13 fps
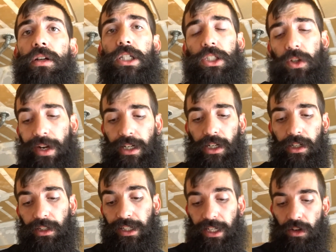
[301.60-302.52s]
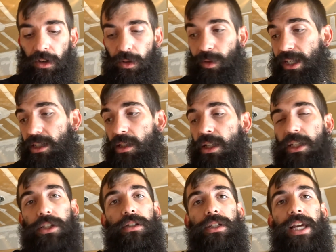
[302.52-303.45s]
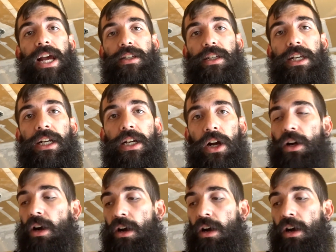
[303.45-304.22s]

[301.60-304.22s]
so I couldn't get all the rest of the gasket gunk